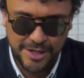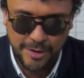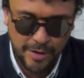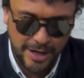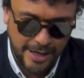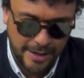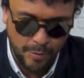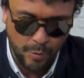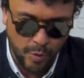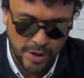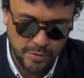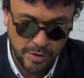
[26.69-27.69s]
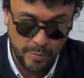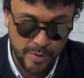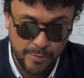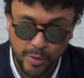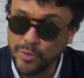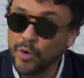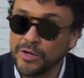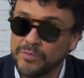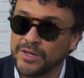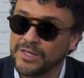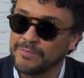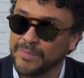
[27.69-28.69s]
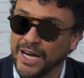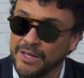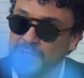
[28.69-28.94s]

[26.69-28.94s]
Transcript: single was going to be promoted by